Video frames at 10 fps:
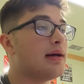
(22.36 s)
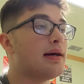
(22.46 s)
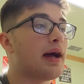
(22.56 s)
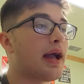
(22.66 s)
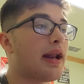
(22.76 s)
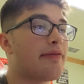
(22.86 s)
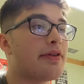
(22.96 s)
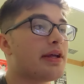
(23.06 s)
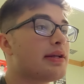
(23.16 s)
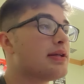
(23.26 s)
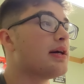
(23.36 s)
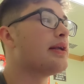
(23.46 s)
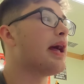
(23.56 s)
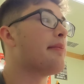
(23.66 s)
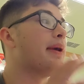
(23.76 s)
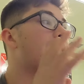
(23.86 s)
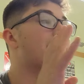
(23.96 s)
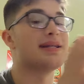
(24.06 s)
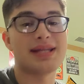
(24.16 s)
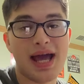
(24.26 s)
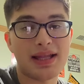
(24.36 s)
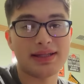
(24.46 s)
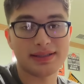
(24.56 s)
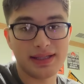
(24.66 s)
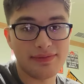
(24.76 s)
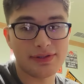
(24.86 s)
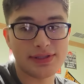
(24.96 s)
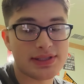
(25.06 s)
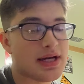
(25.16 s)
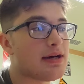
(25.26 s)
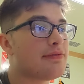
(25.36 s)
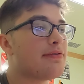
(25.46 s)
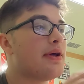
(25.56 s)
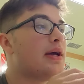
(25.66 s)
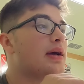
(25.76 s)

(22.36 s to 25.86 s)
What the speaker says: I got everything done at my battalion level stuff.